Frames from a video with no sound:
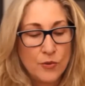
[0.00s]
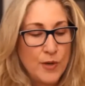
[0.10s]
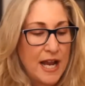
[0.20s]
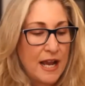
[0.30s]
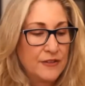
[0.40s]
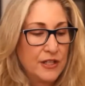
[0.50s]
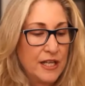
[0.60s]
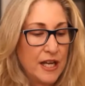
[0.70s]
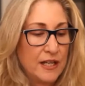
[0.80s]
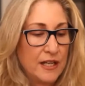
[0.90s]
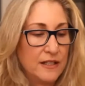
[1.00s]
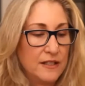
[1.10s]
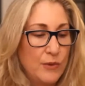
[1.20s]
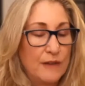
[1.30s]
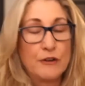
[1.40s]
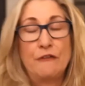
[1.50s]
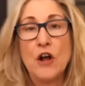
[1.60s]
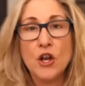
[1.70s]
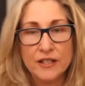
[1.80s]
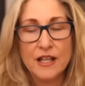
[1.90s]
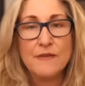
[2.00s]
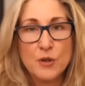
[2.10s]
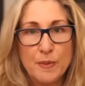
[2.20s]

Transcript: we have to fall in love